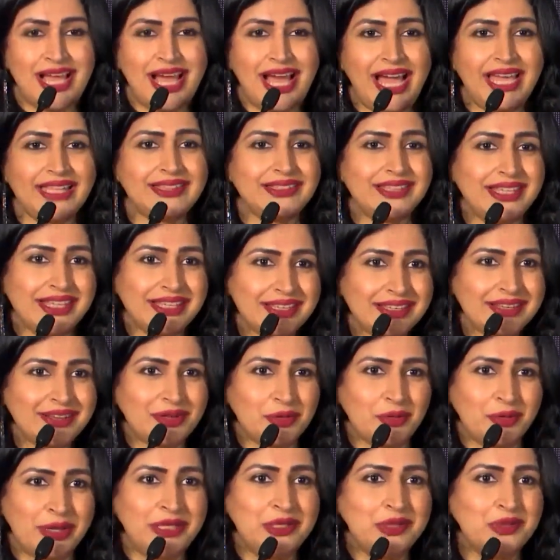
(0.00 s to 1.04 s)
I think
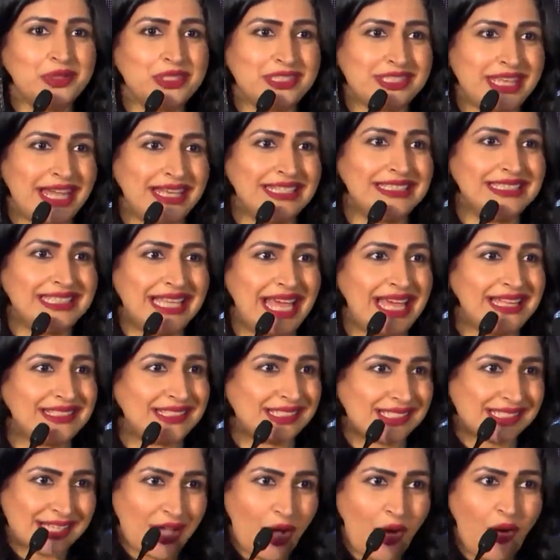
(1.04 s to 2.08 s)
when you said
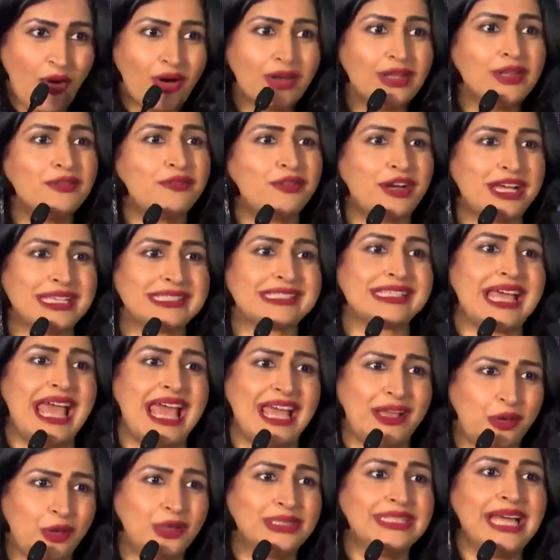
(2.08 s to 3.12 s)
yes, all of us
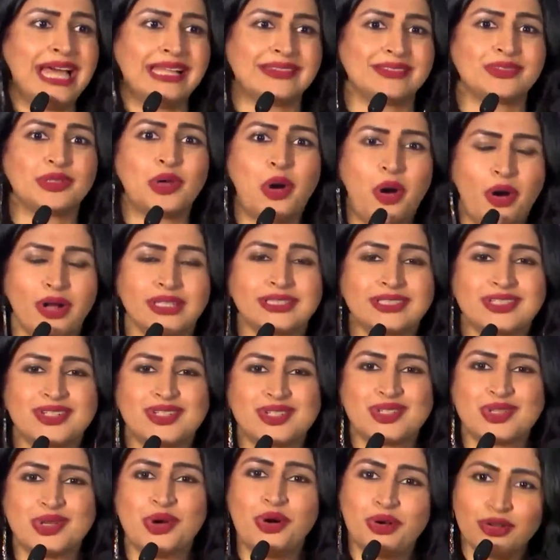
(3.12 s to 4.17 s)
echo that thought.
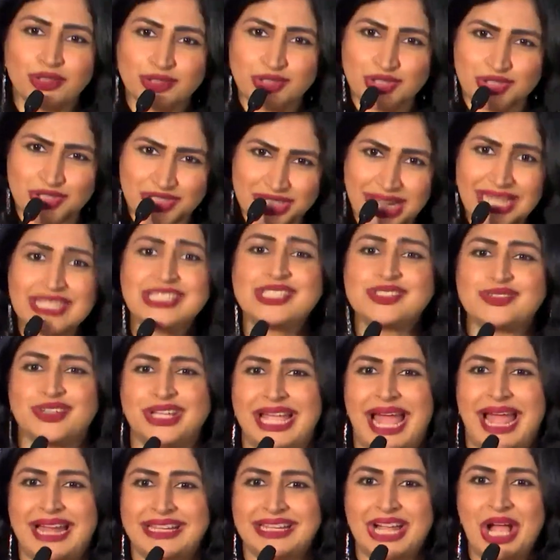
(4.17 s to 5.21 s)
So just for
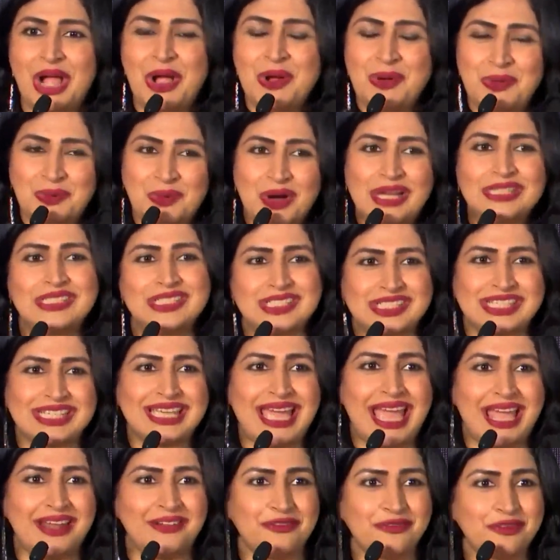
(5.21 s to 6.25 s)
that, once
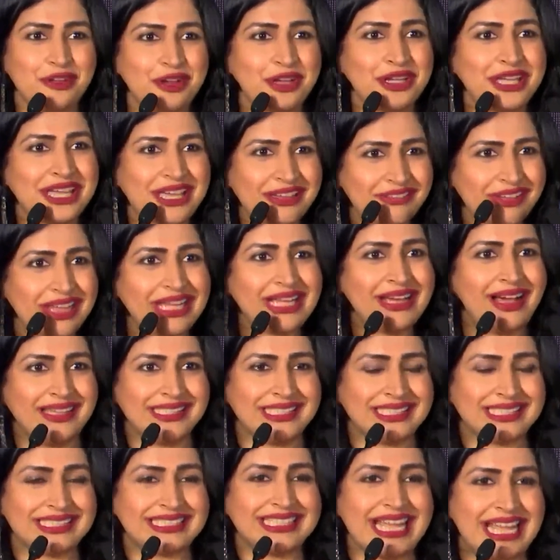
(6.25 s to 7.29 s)
again, for giving
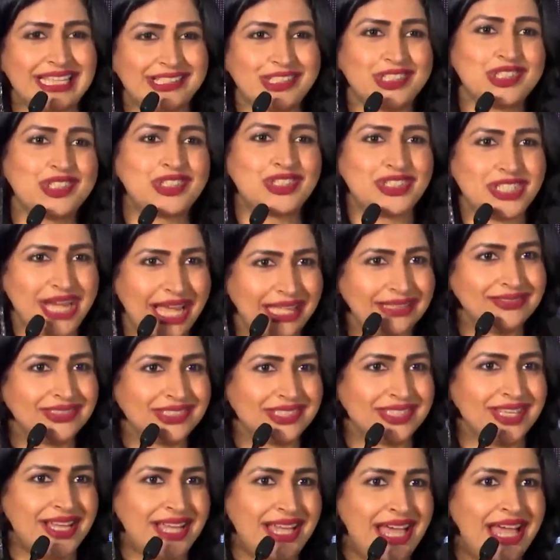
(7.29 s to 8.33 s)
us that
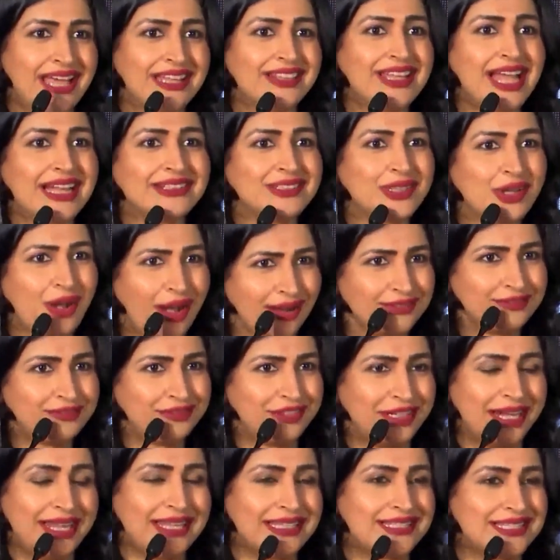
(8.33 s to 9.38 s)
strength, that
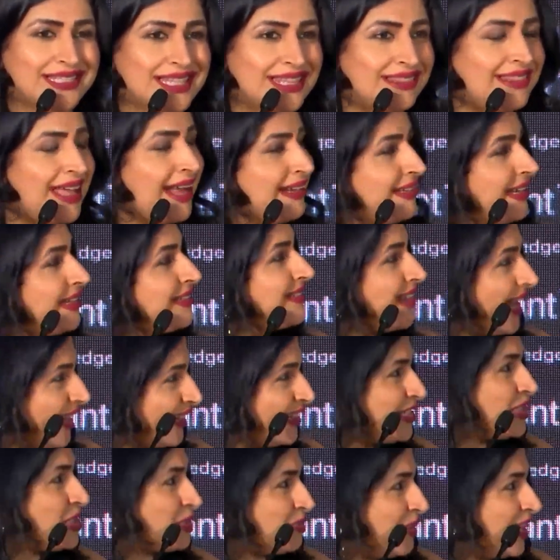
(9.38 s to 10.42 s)
confidence and that
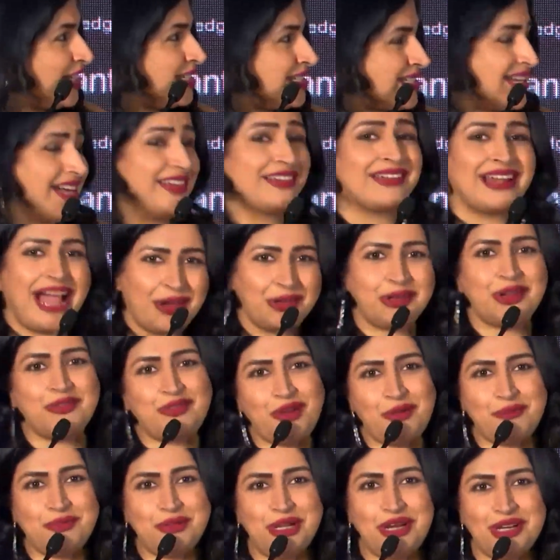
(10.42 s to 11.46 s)
encouragement, a round of
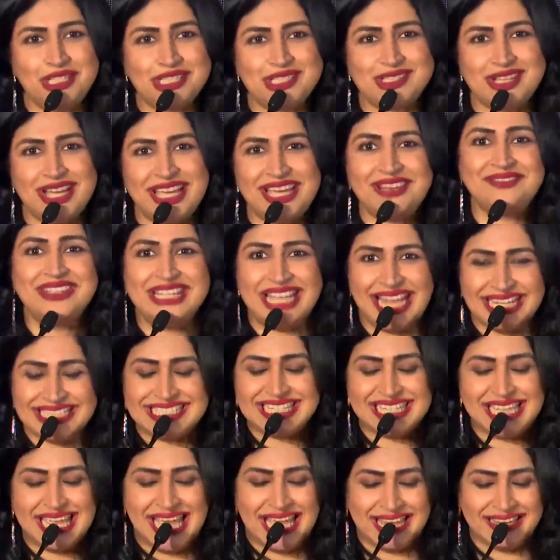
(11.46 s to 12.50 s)
applause for him
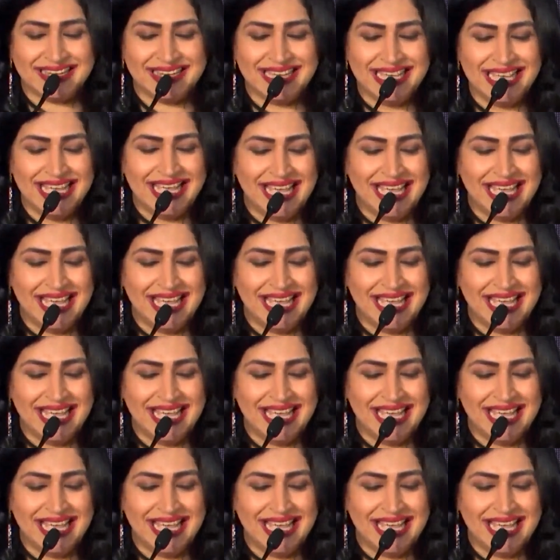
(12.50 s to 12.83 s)
yet again.